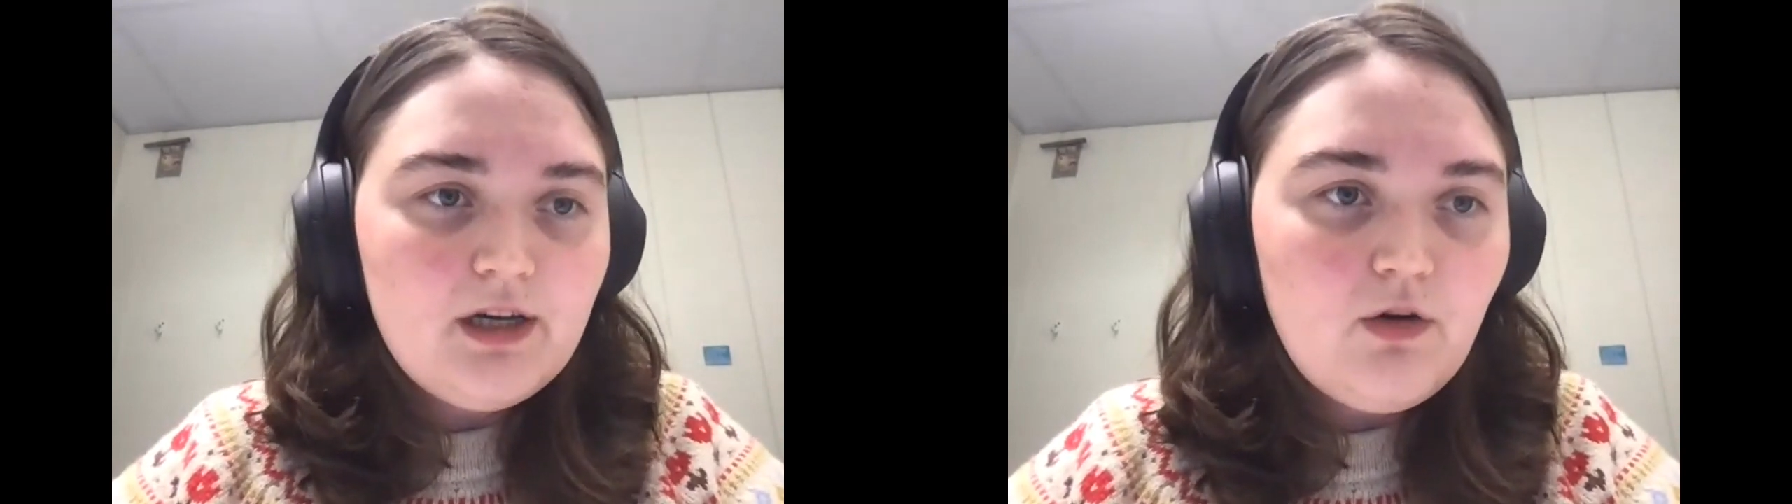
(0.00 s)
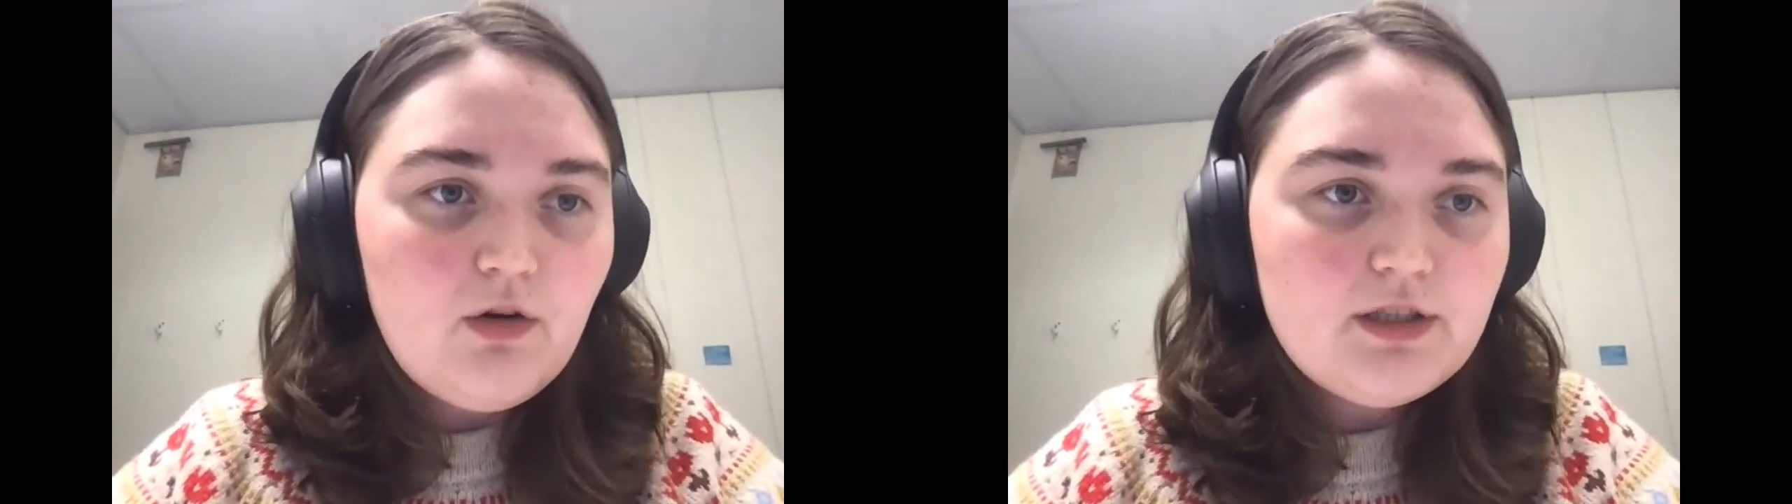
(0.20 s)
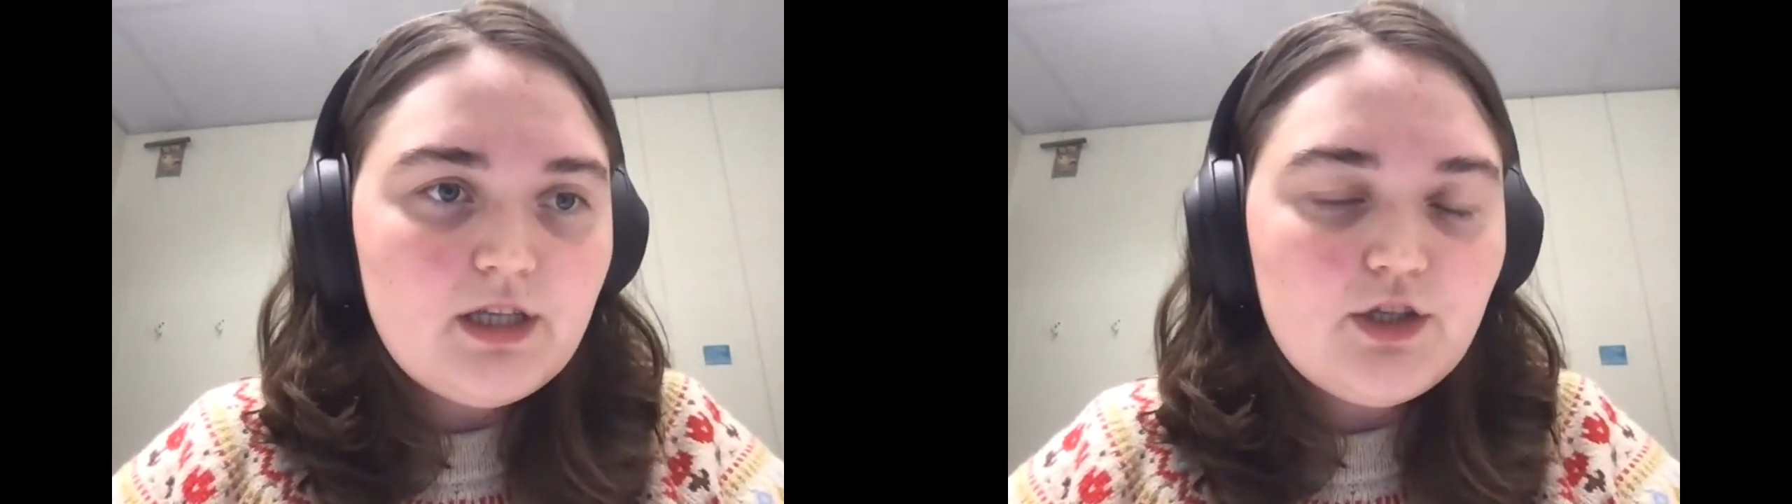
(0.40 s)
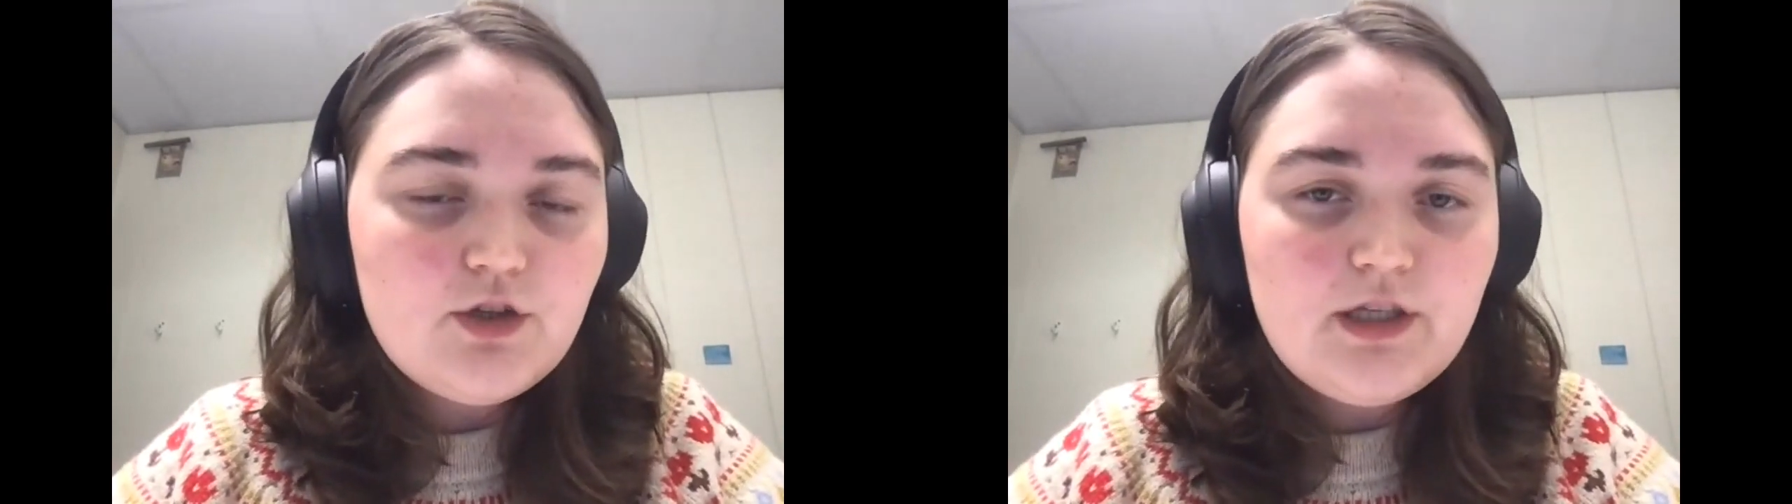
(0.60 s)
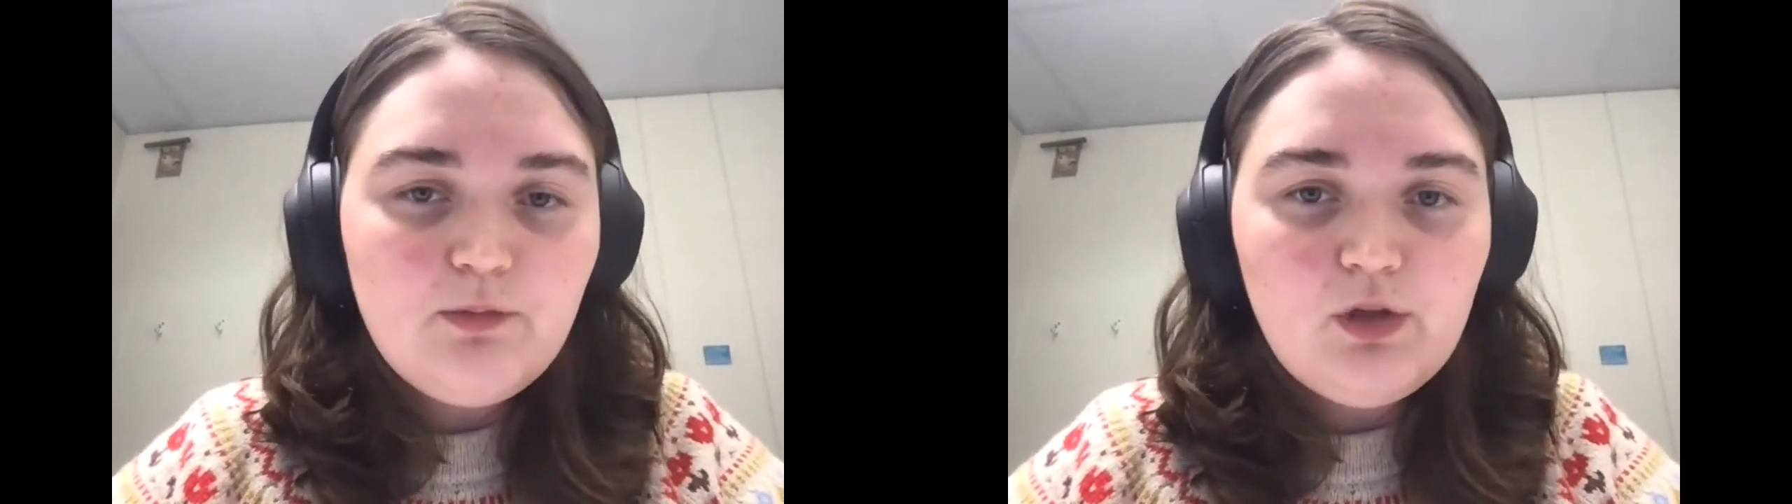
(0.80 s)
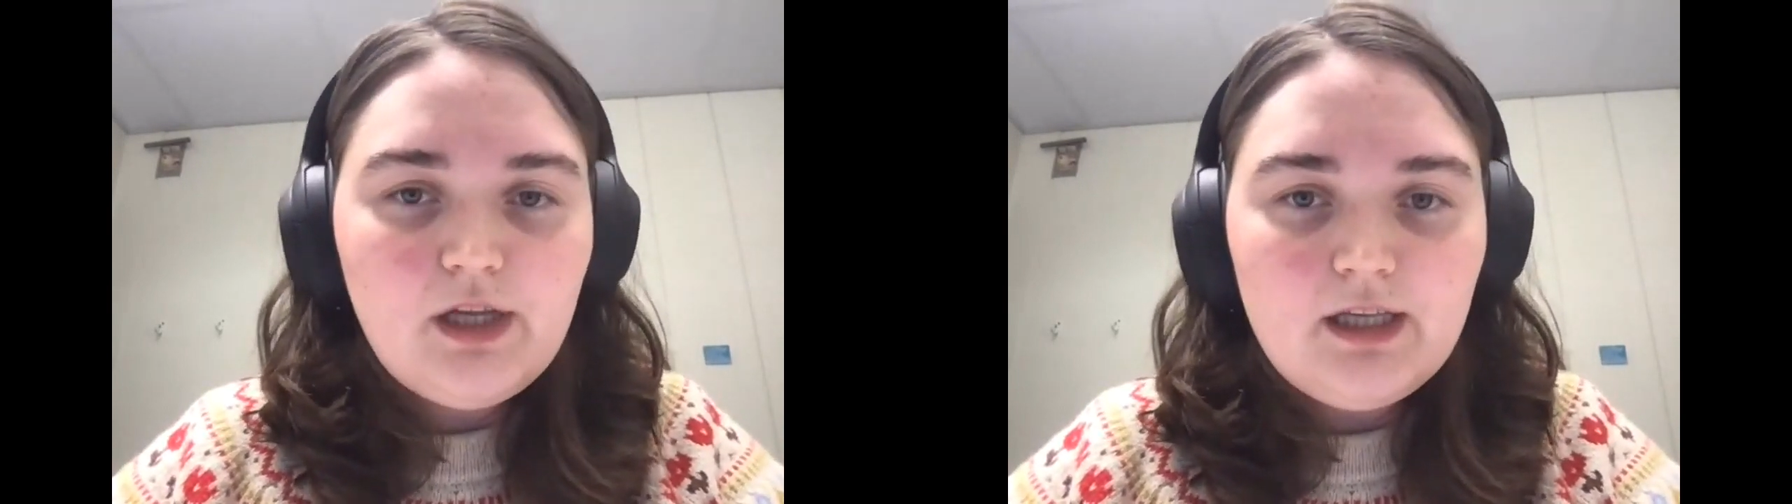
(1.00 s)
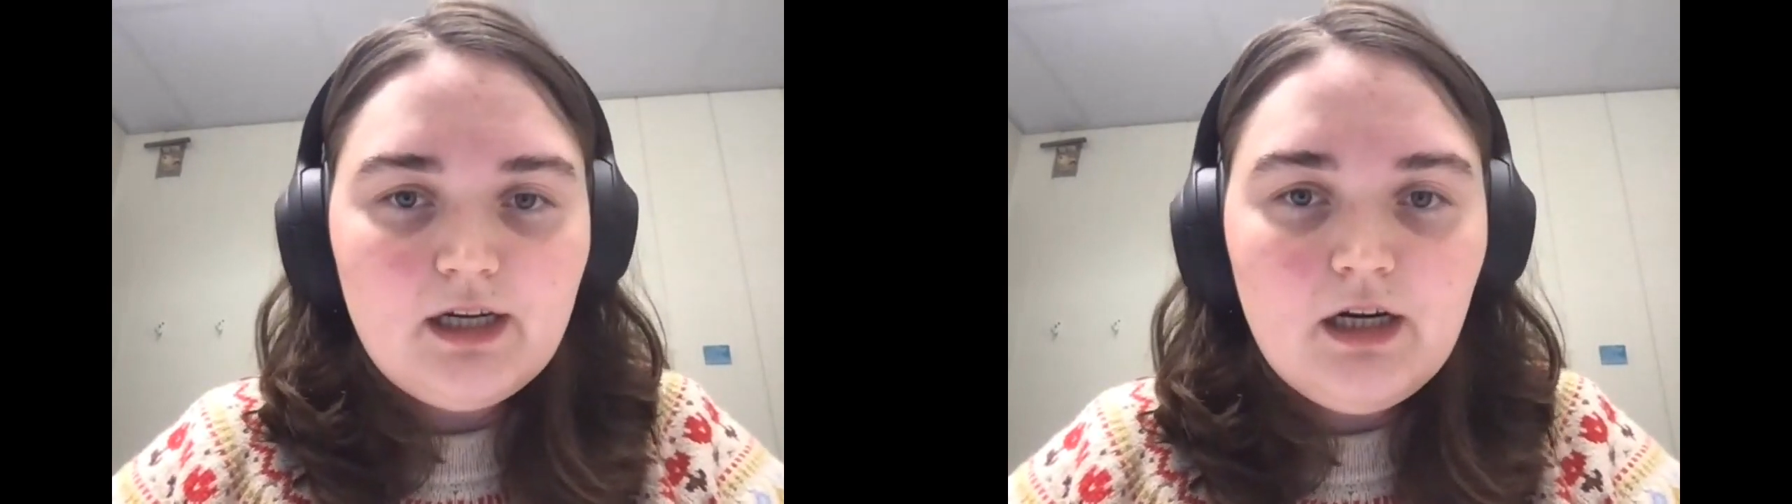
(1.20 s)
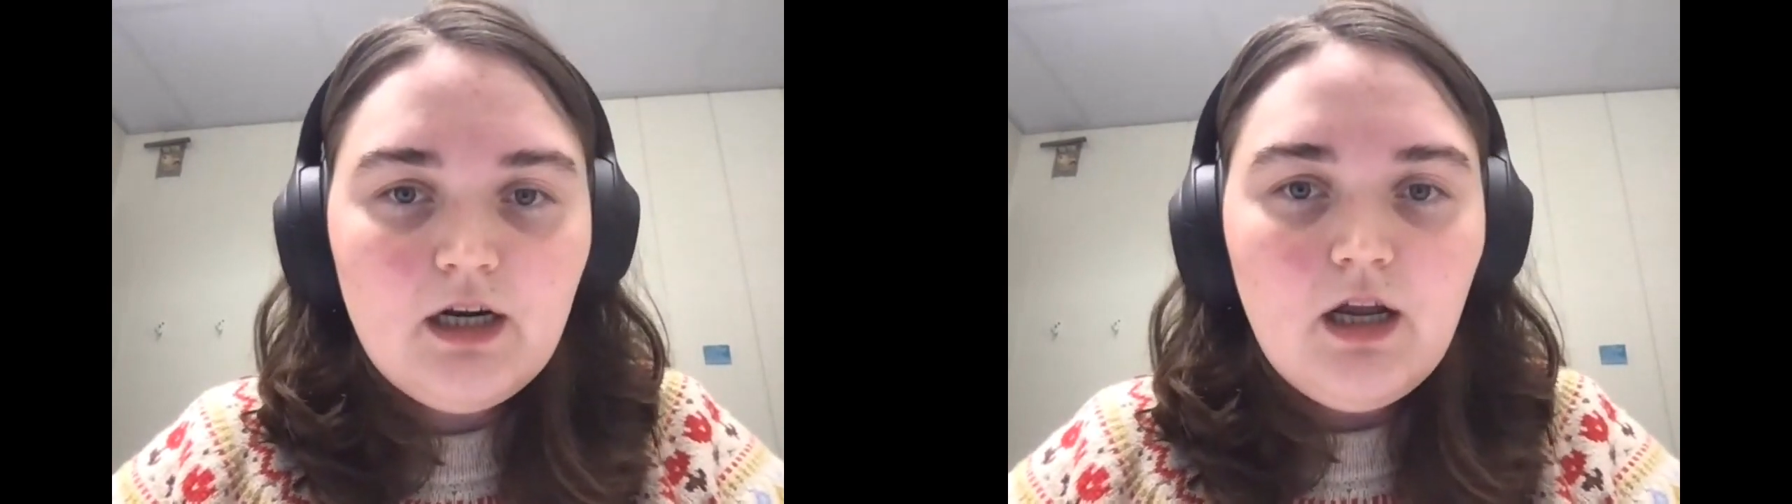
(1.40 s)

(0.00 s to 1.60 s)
on such a simulator.